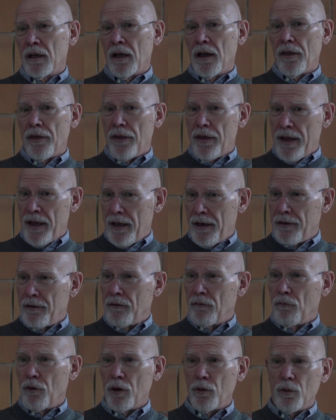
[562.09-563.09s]
then
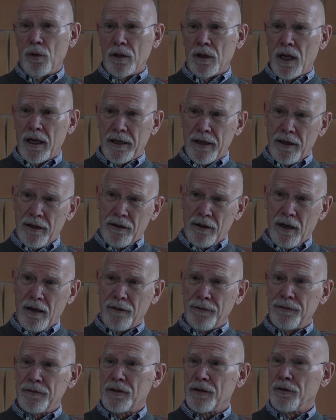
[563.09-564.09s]
we were lucky
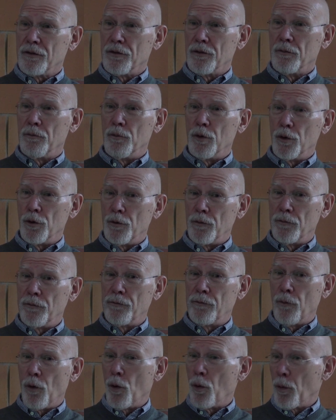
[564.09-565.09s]
enough to move
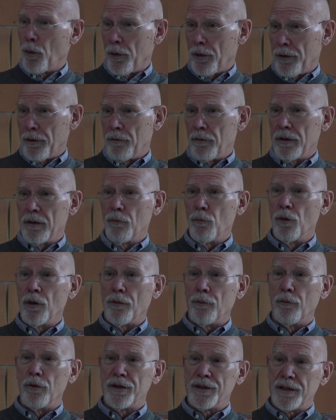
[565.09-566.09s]
forward with
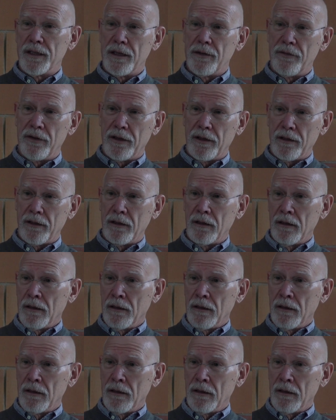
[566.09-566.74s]
receiving